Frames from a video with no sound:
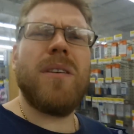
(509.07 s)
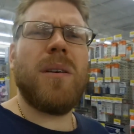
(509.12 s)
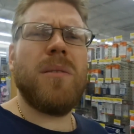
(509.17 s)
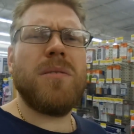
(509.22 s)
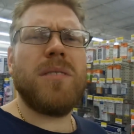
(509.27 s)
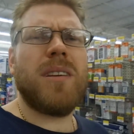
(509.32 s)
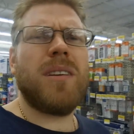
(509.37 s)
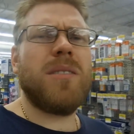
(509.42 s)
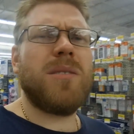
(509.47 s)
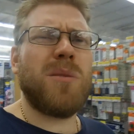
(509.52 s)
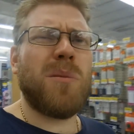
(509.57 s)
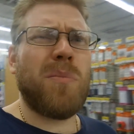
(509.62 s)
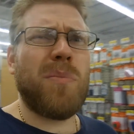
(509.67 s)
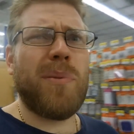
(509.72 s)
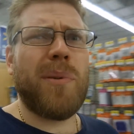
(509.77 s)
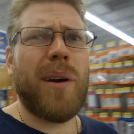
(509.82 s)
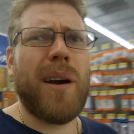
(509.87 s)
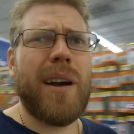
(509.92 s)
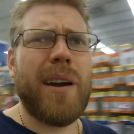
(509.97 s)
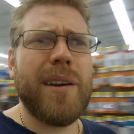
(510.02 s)
I was like
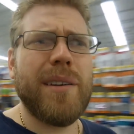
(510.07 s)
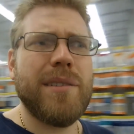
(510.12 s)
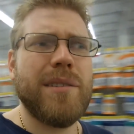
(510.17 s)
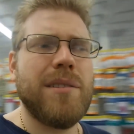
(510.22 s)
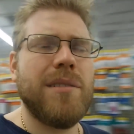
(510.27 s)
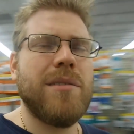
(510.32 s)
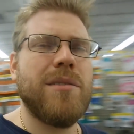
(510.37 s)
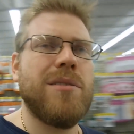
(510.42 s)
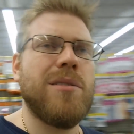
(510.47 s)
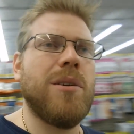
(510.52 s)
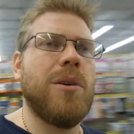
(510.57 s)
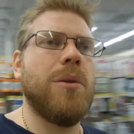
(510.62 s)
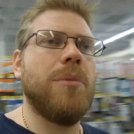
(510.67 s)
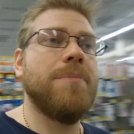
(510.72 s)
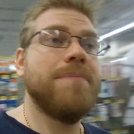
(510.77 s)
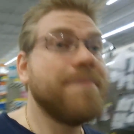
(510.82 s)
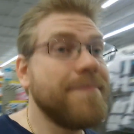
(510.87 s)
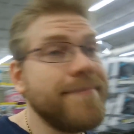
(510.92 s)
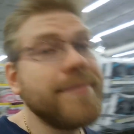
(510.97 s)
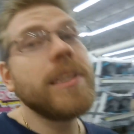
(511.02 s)
surprised. So
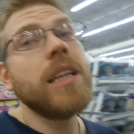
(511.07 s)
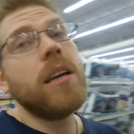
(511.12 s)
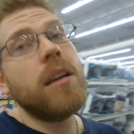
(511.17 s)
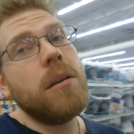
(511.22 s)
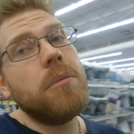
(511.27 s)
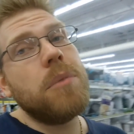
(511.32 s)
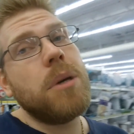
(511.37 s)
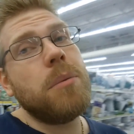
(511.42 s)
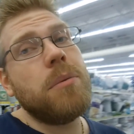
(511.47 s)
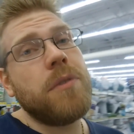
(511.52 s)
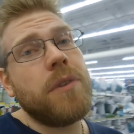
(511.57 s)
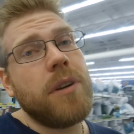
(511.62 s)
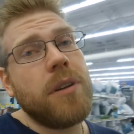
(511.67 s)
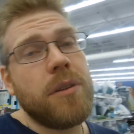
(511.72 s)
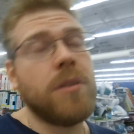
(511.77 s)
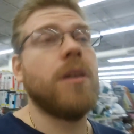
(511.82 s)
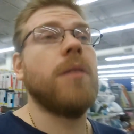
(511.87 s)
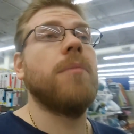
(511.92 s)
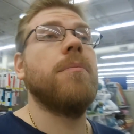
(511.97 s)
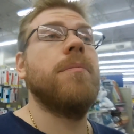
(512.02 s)
maybe for
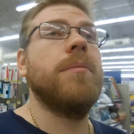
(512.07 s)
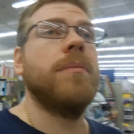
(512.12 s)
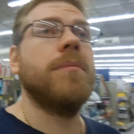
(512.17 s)
another time.